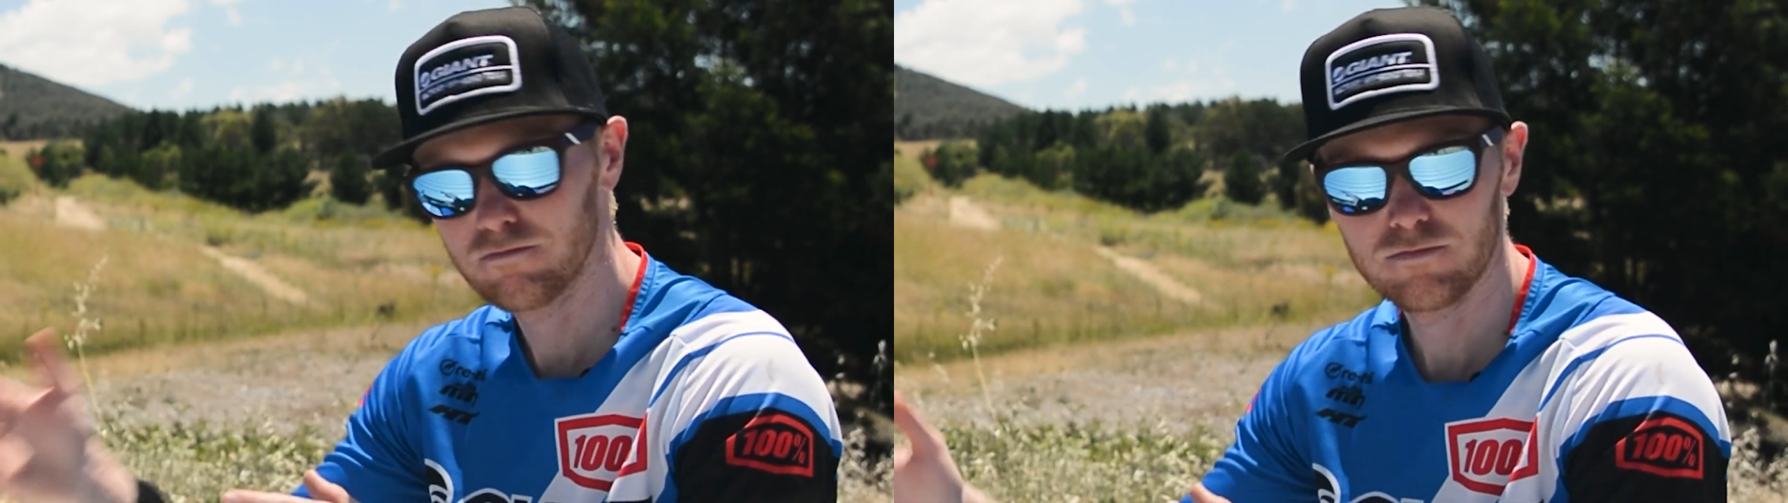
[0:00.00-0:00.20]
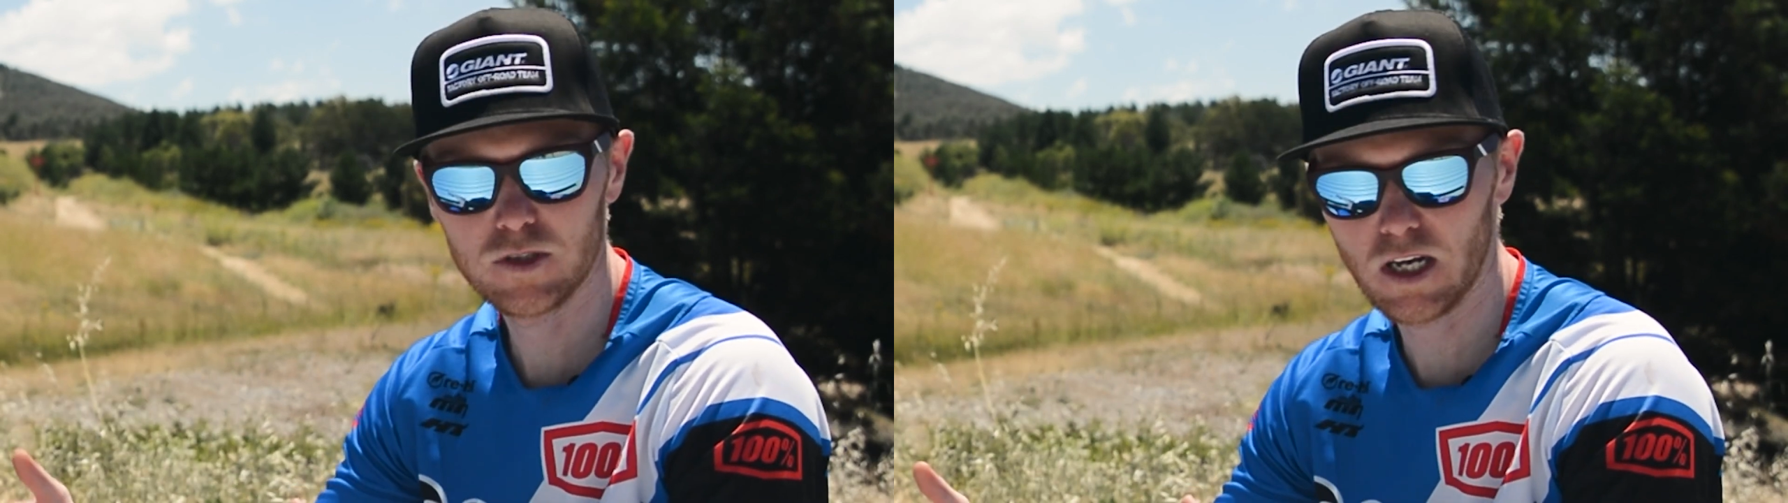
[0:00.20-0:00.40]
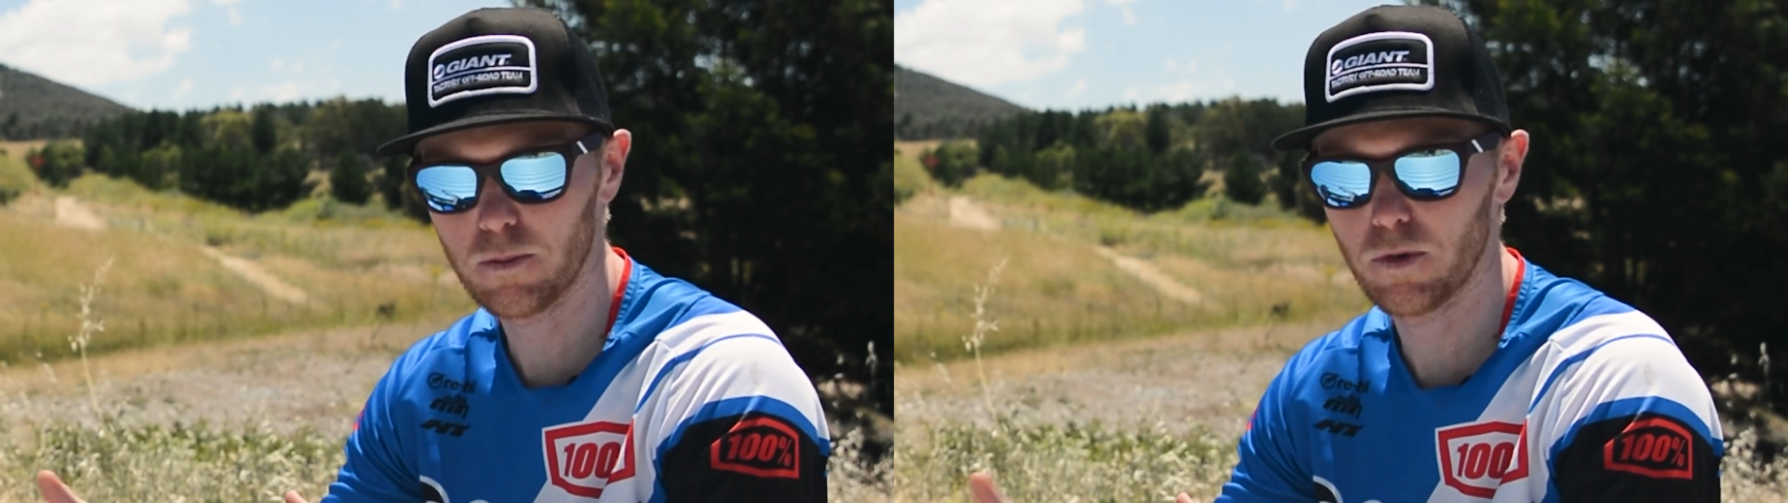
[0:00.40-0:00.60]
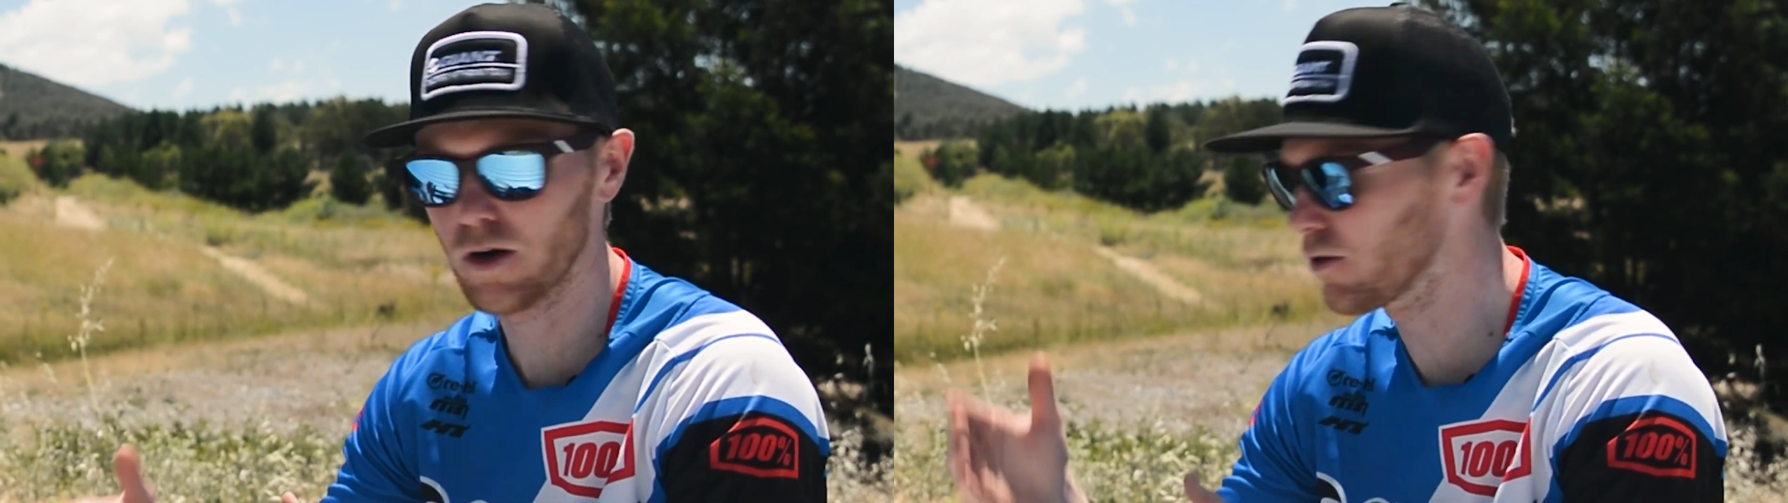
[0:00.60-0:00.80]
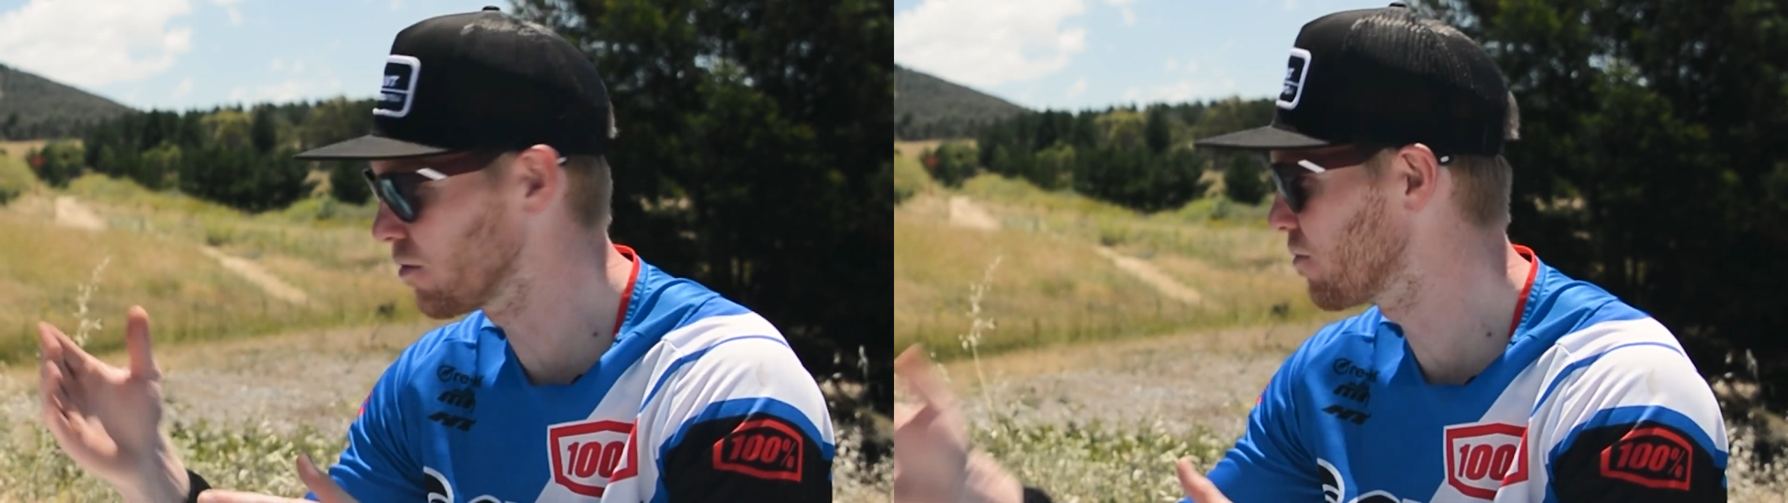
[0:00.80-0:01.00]
Second
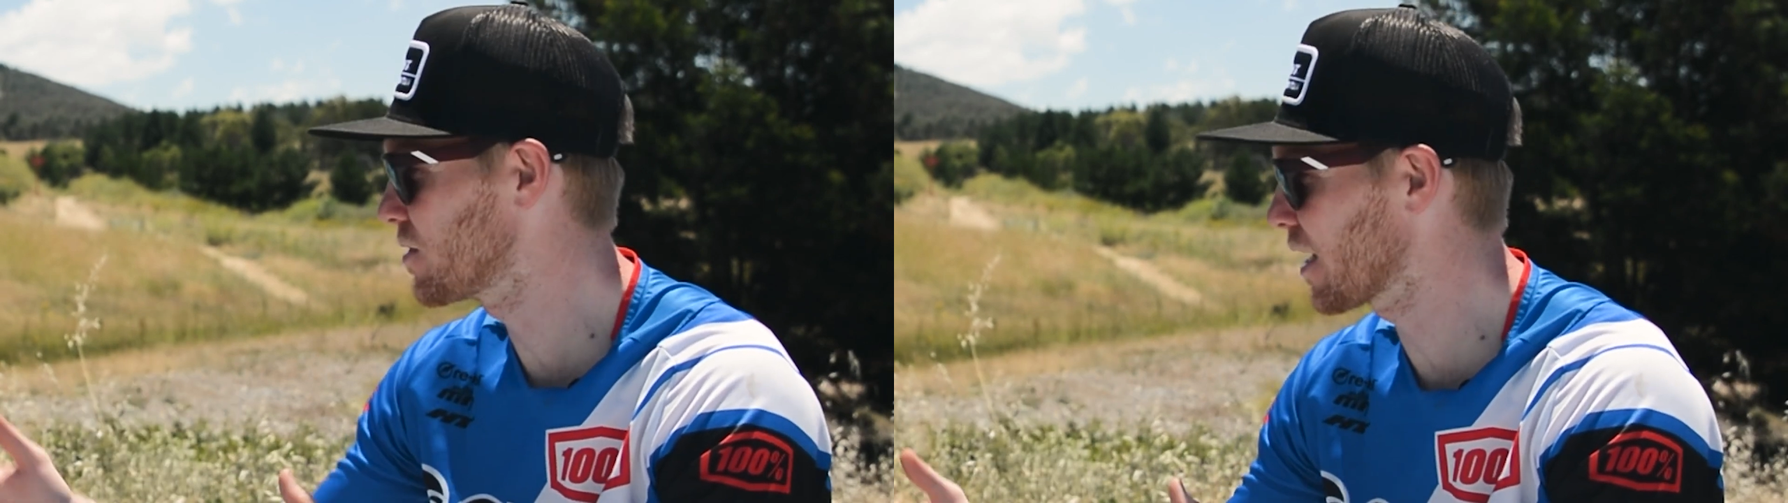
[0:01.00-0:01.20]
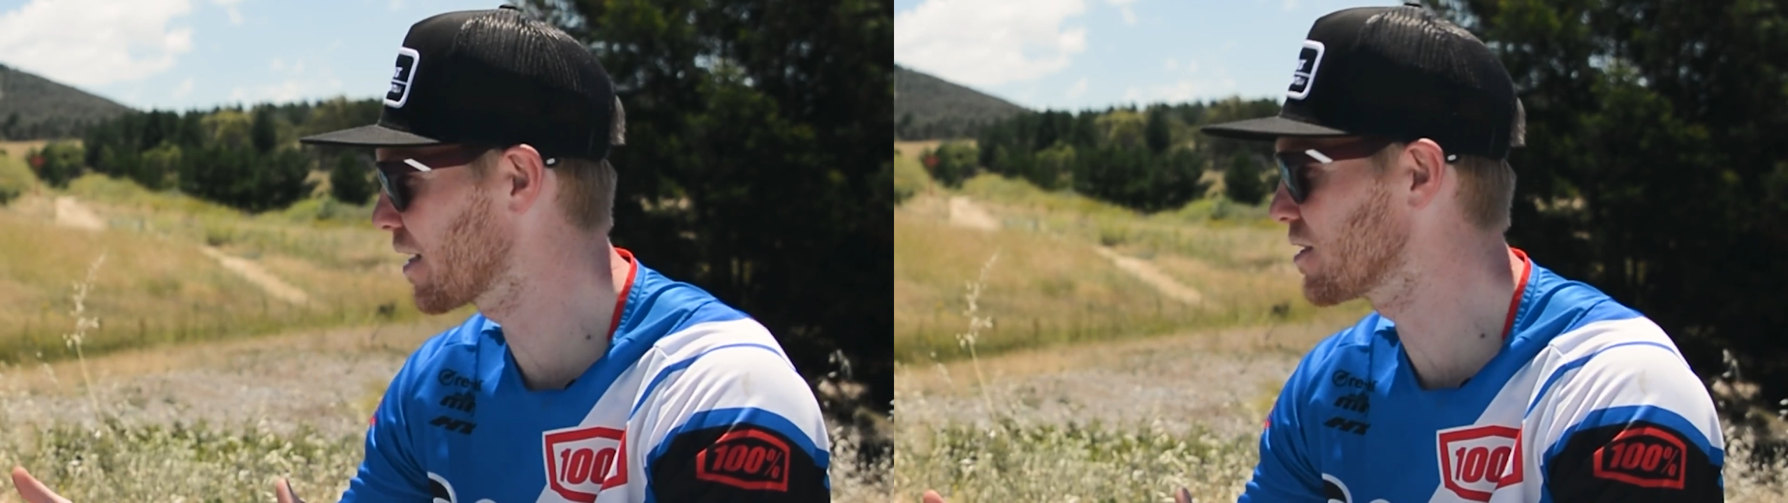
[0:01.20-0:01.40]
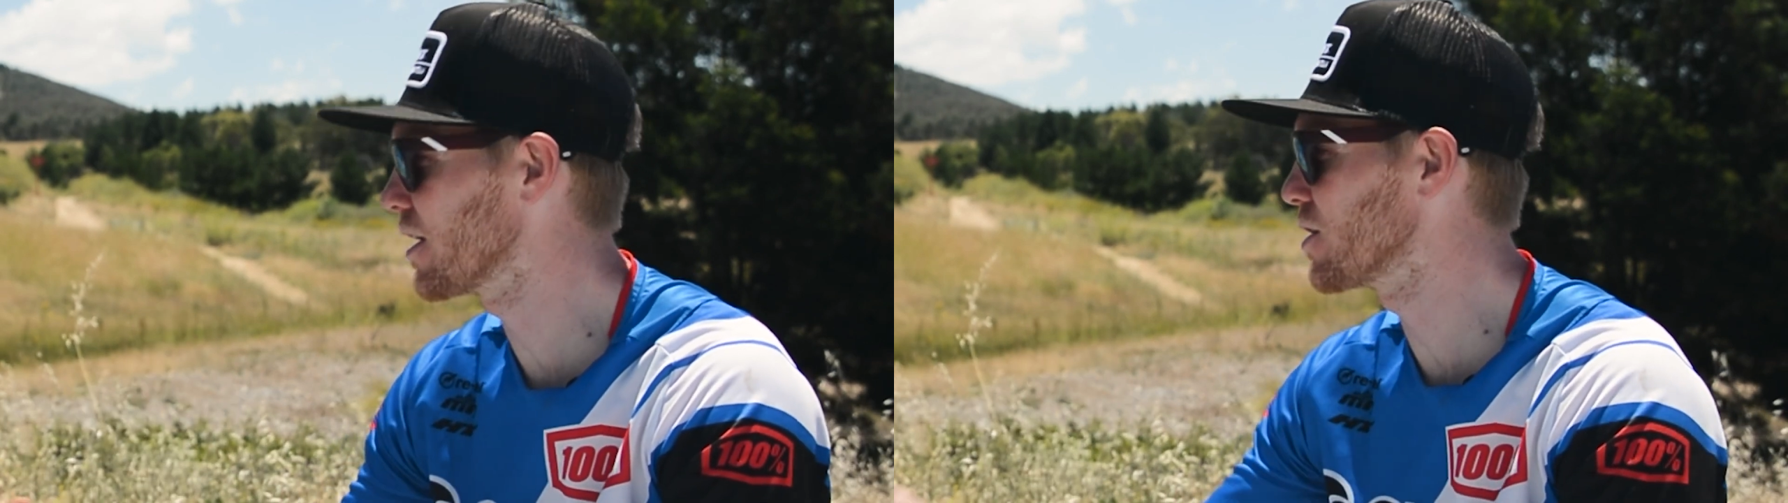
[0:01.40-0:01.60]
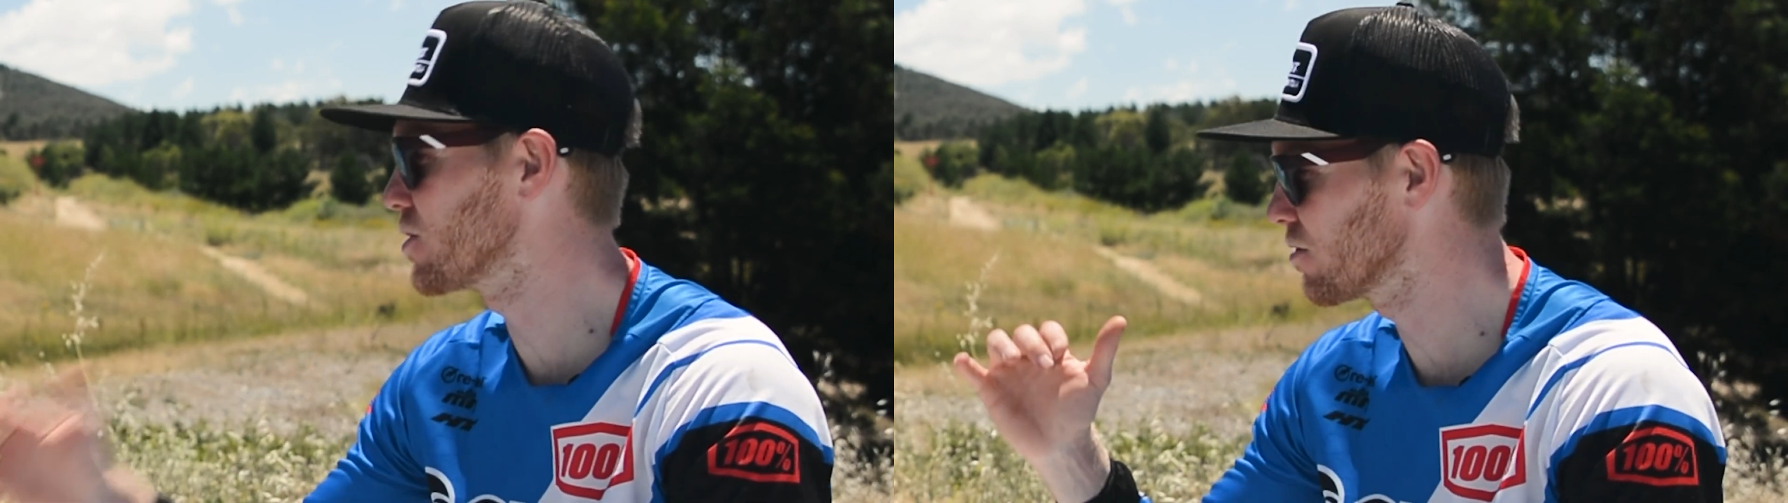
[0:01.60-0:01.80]
bottle, second stage,